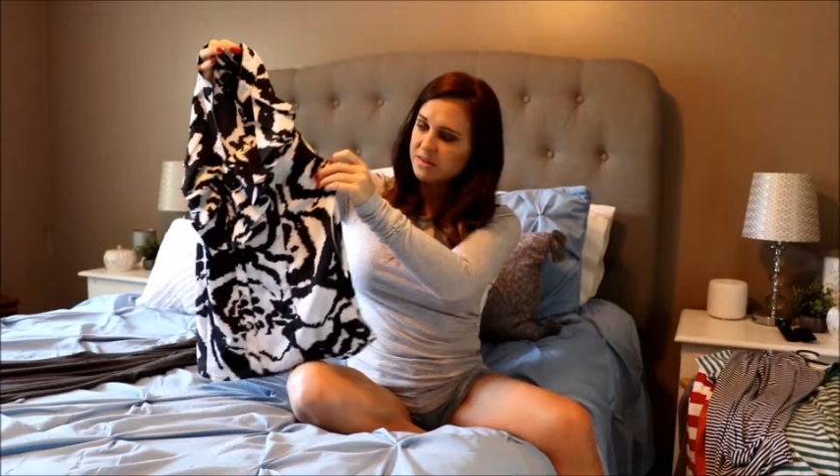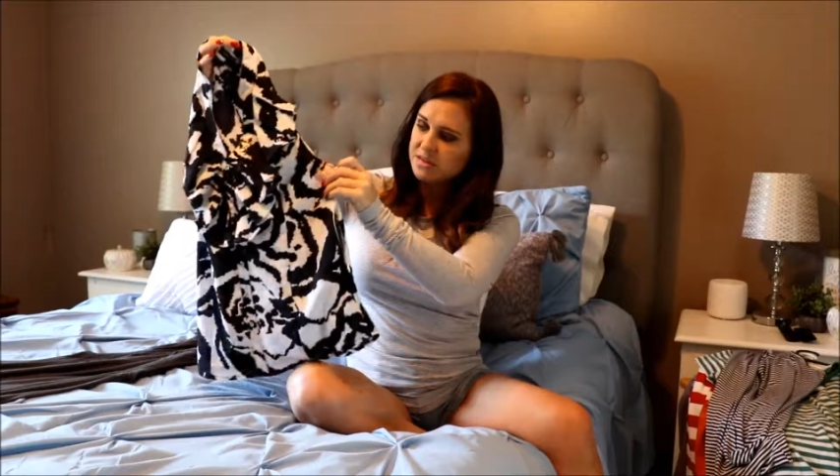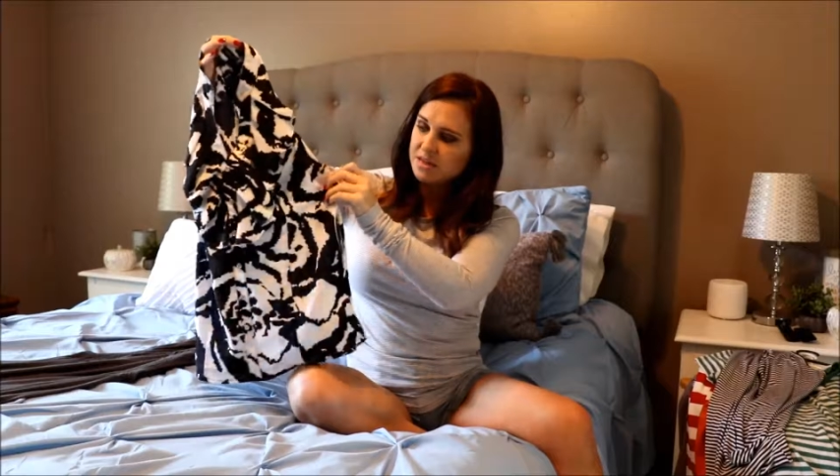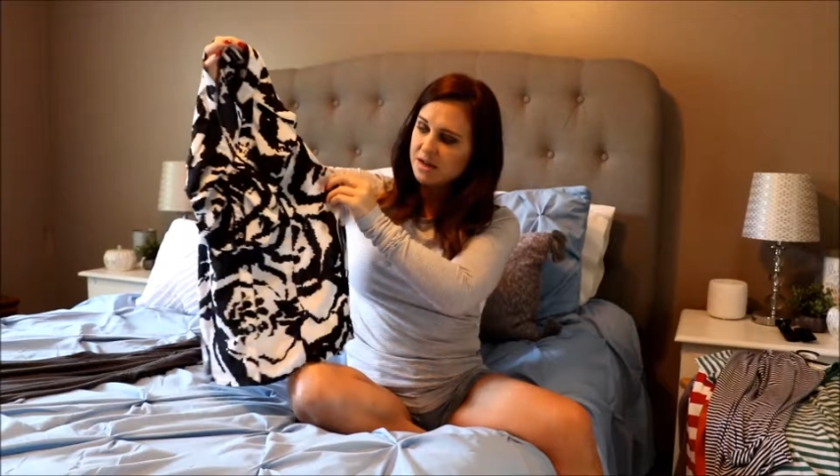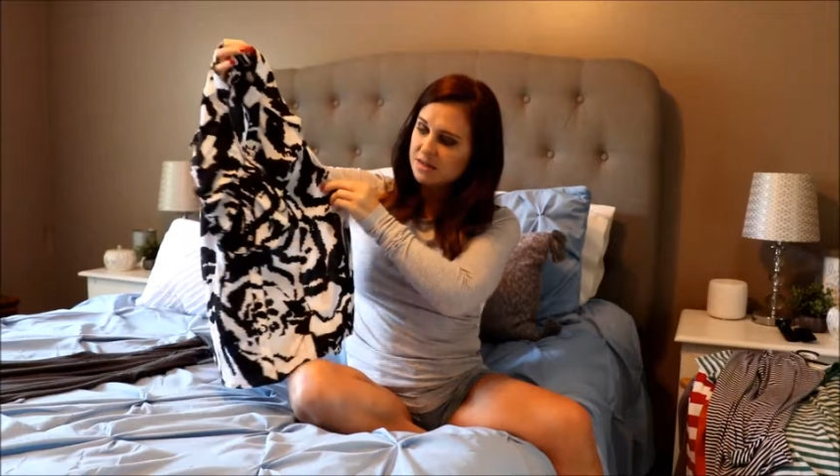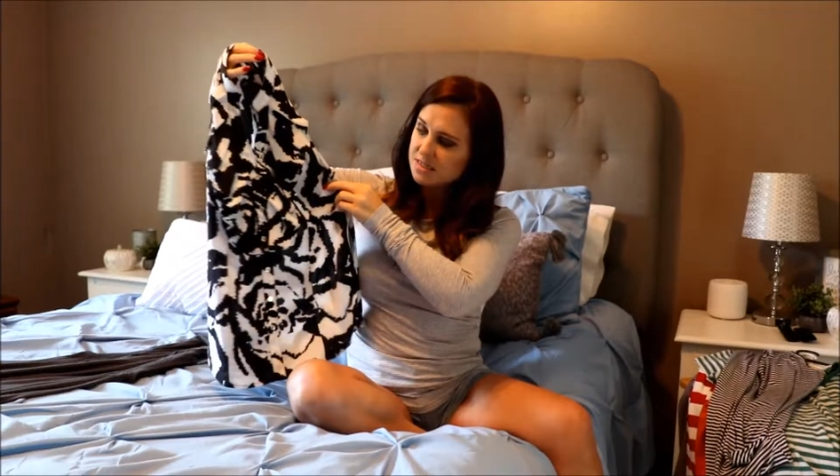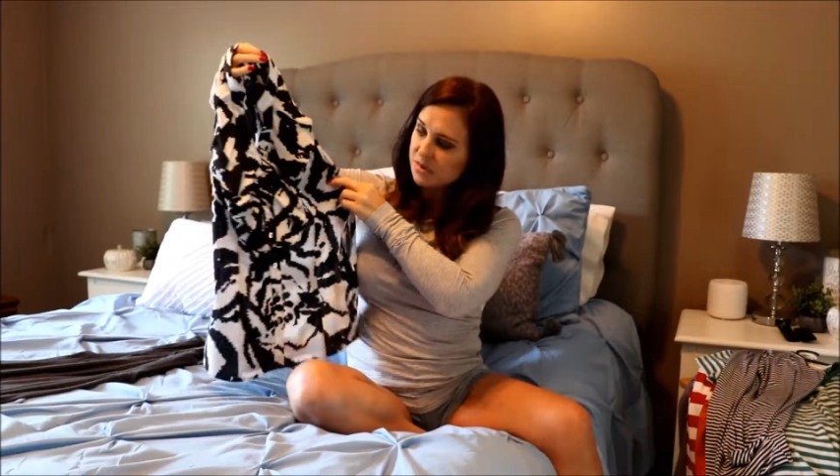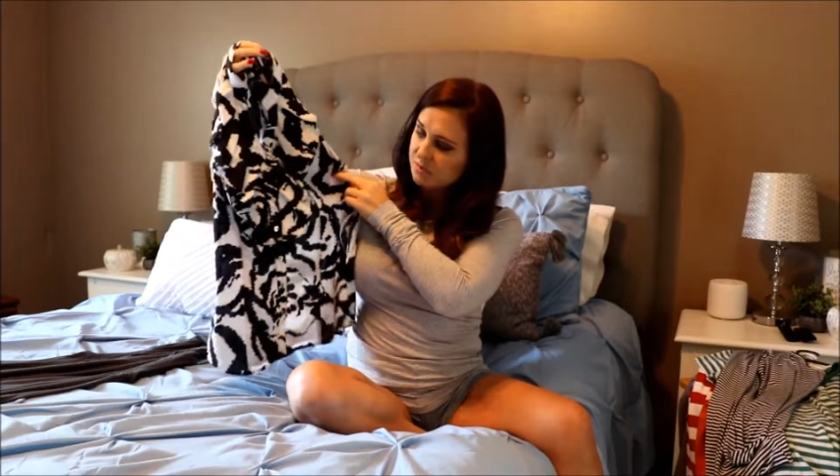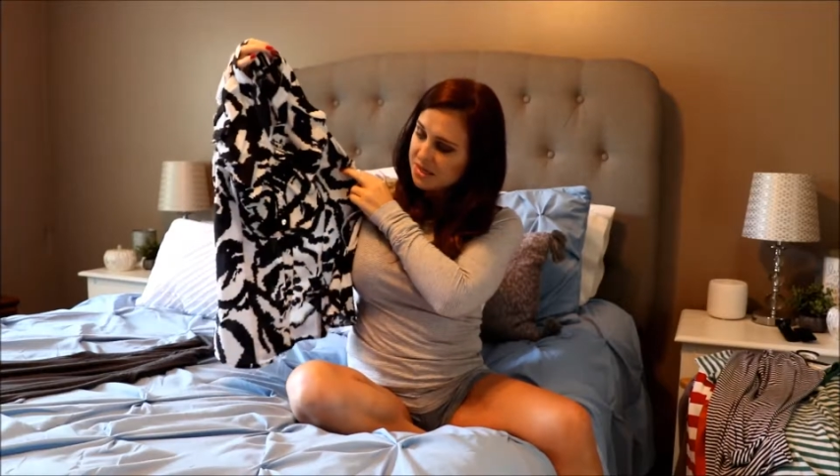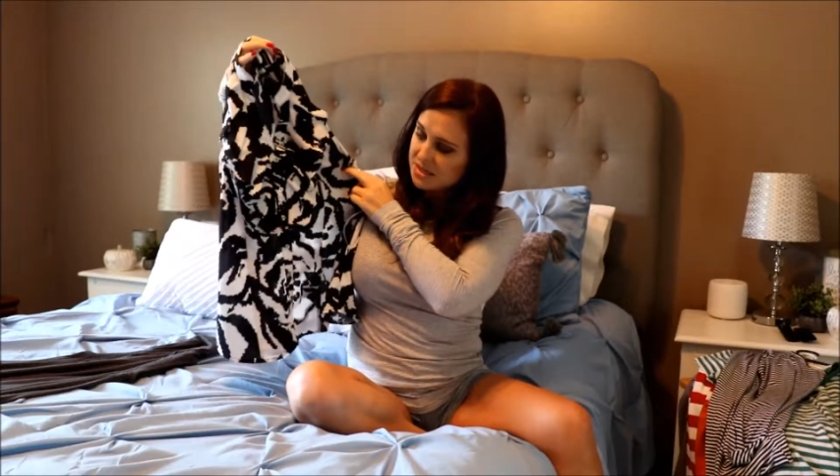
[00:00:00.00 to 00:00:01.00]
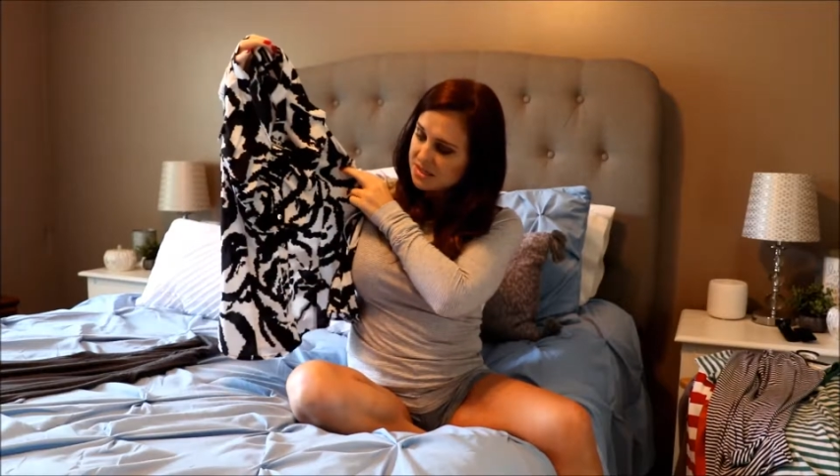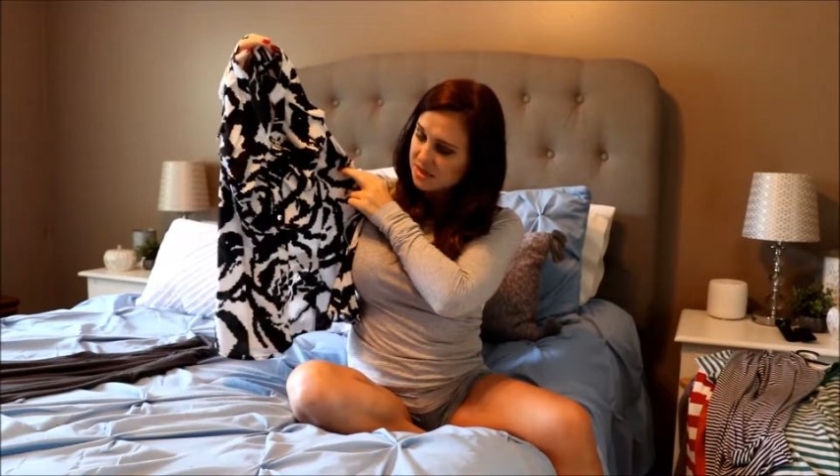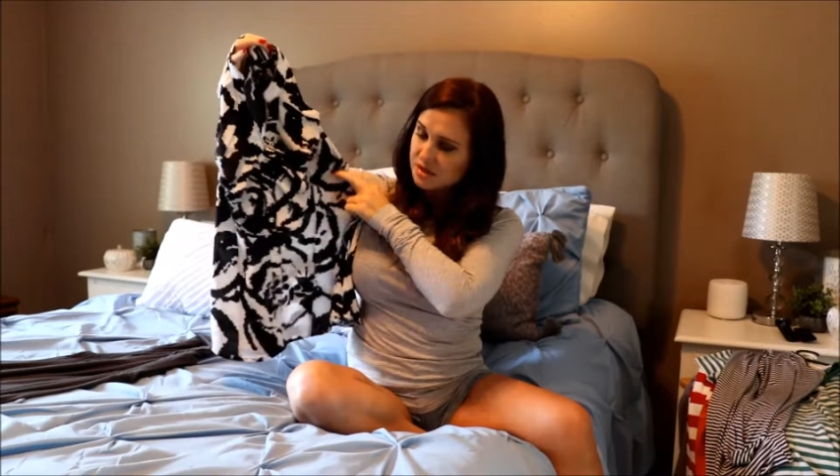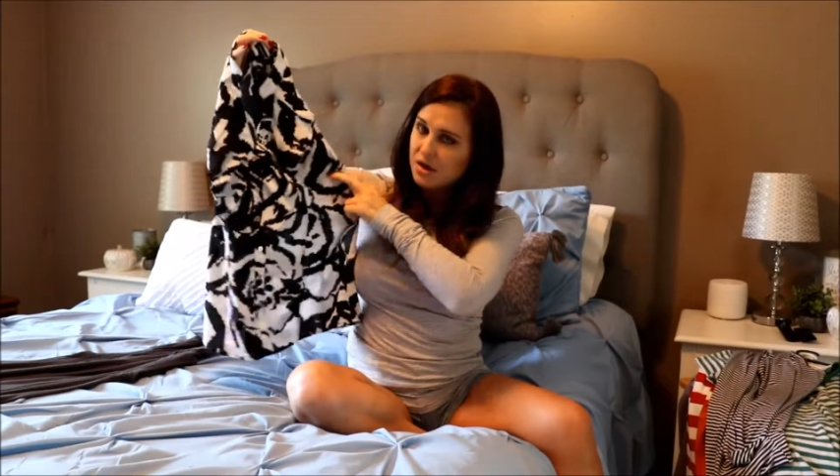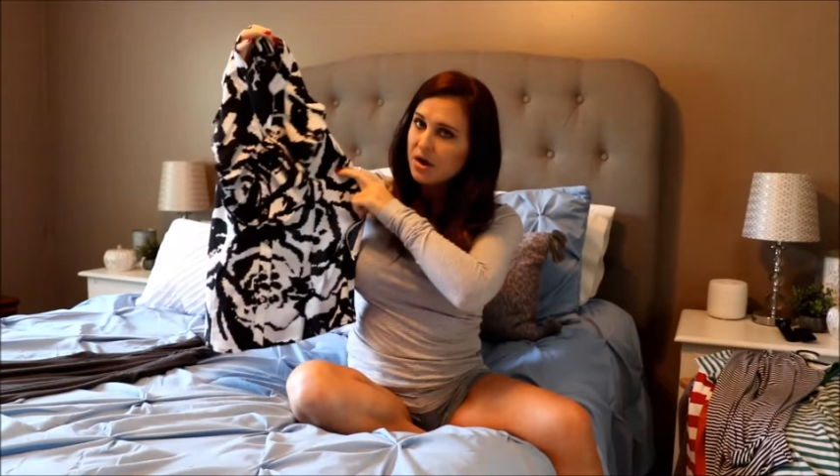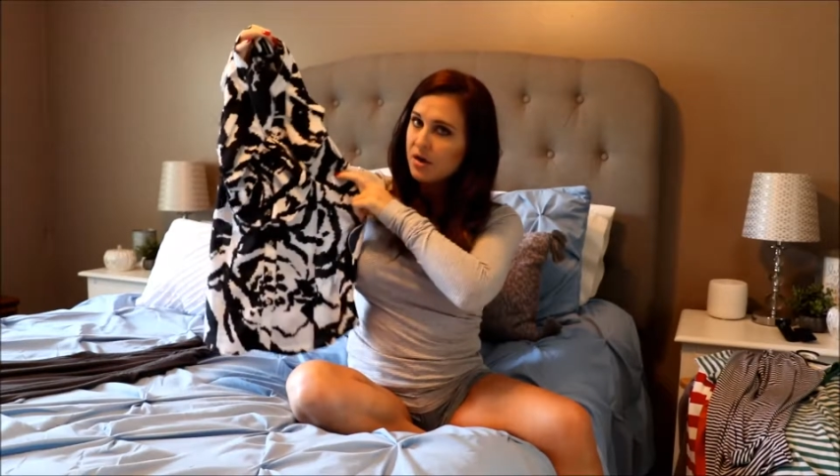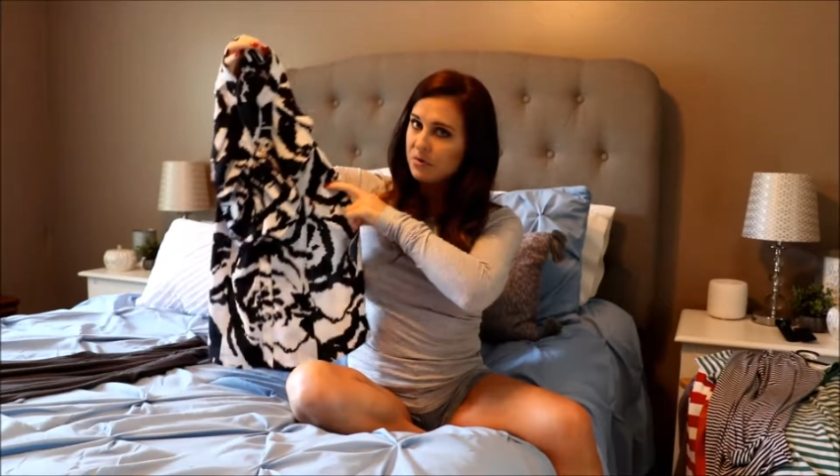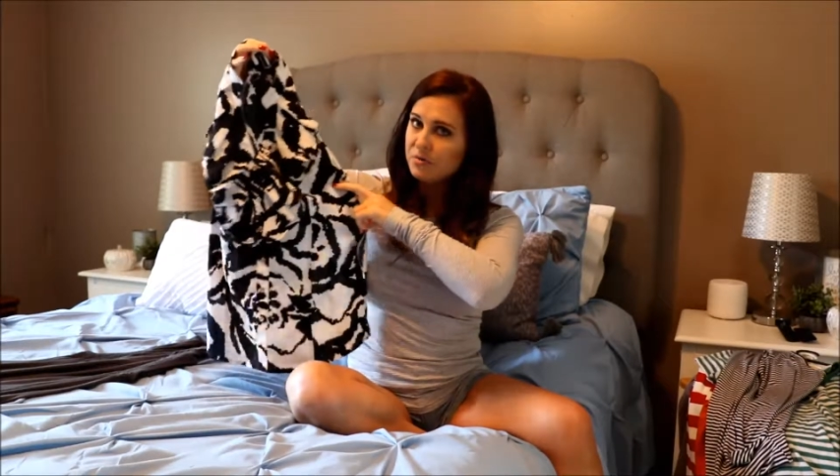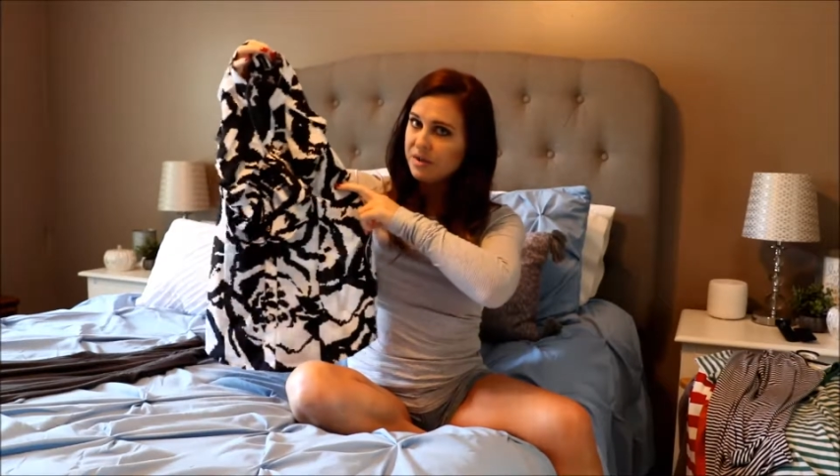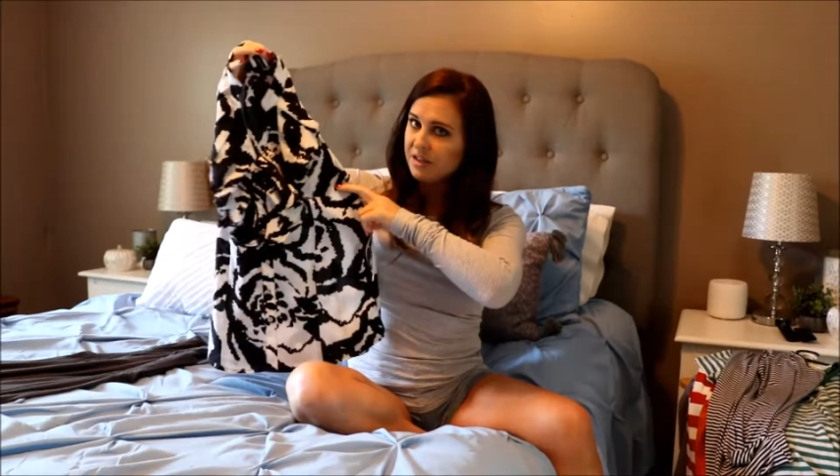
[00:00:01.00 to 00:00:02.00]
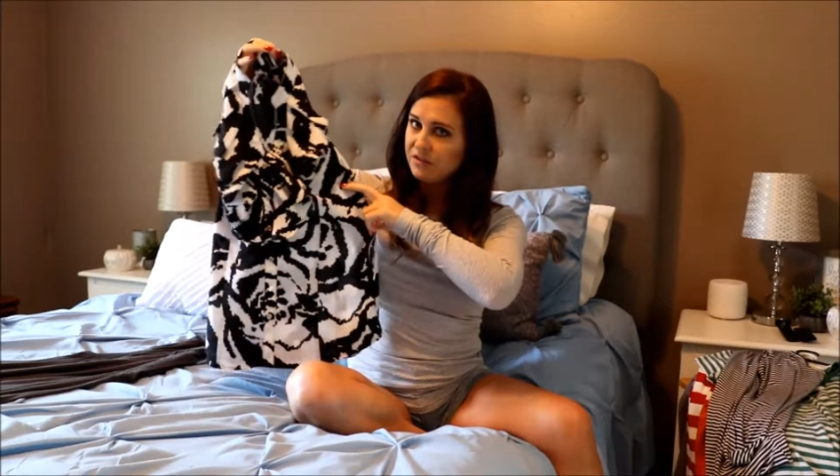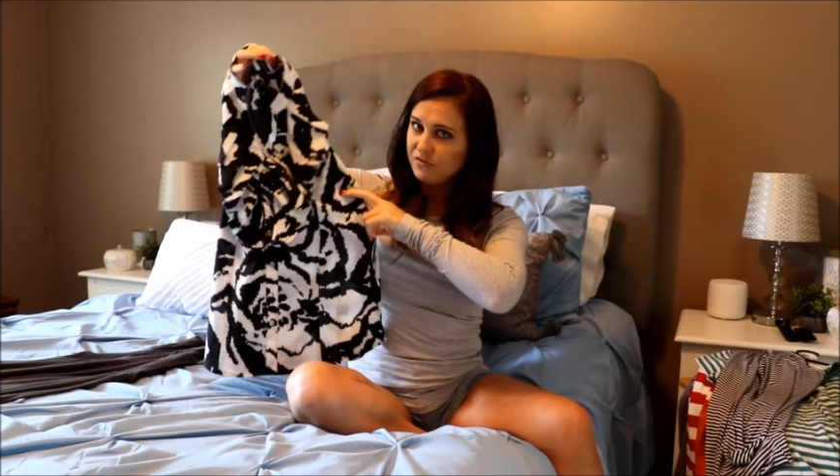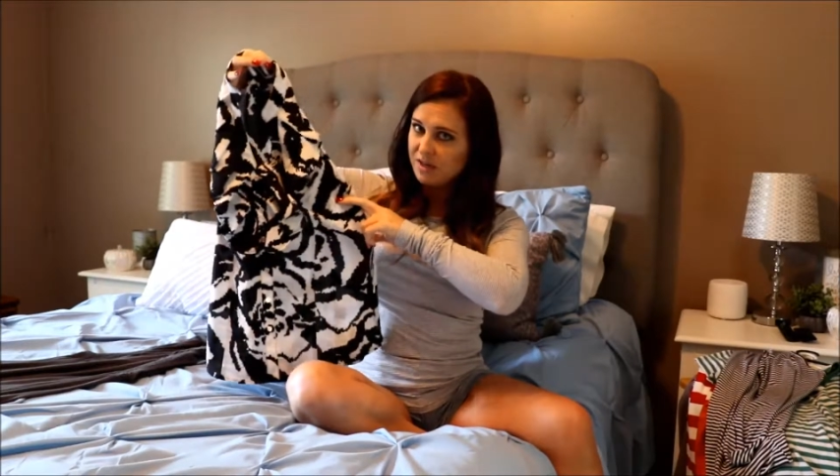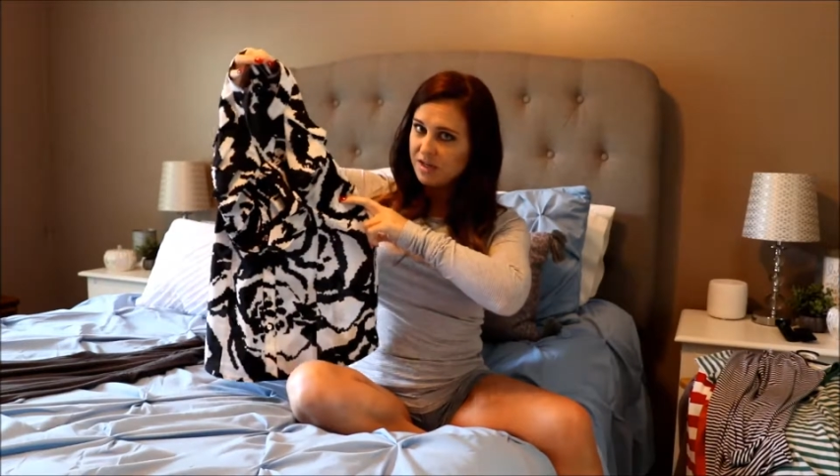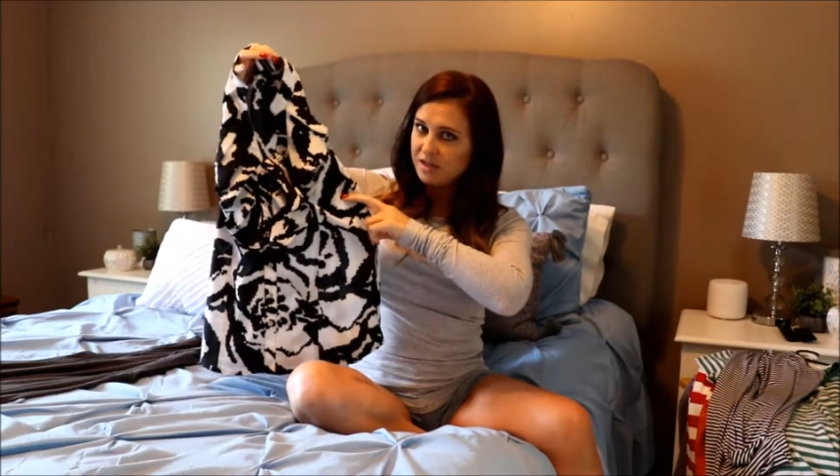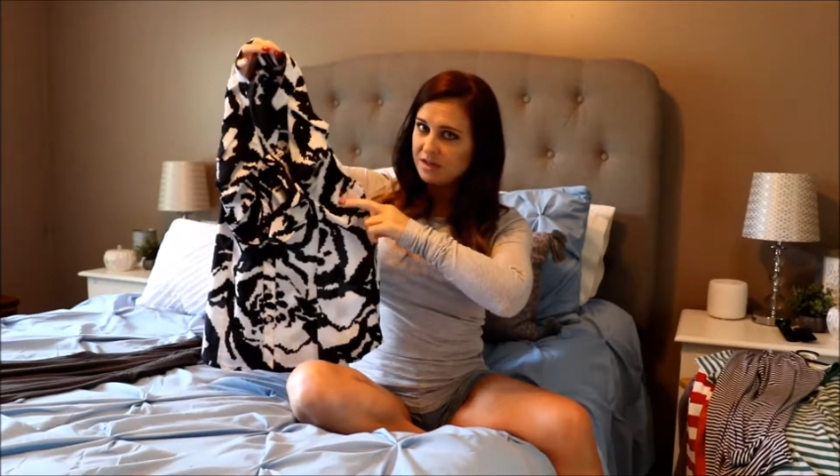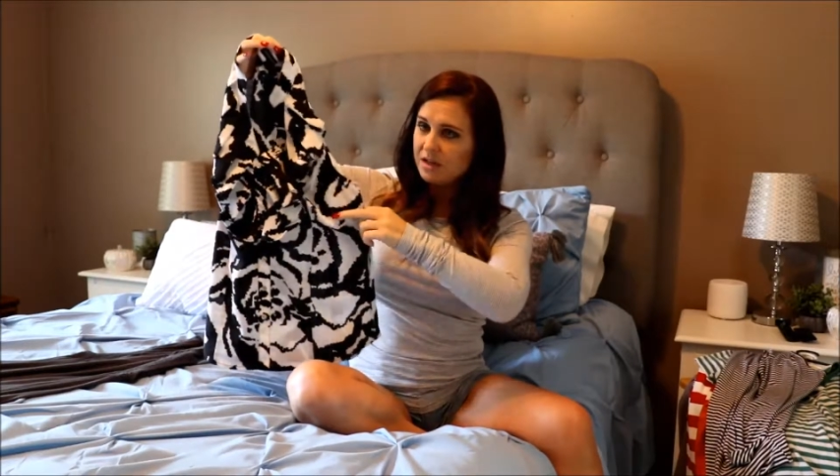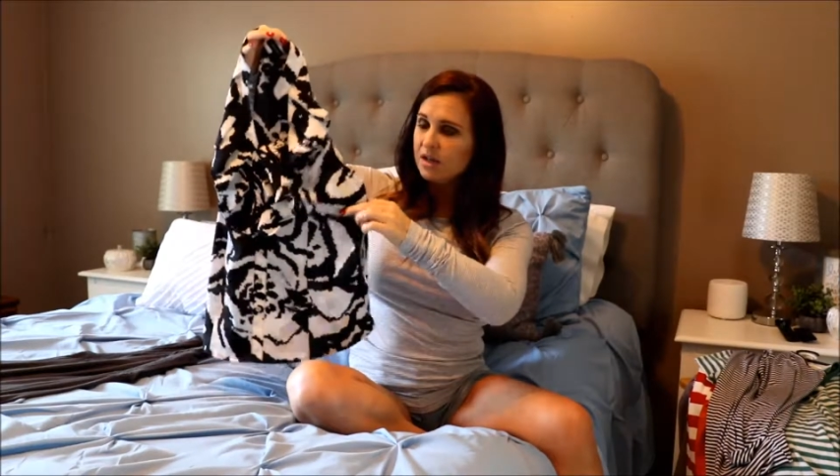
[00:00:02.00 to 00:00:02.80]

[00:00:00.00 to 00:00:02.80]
side, so it makes it a really fitted,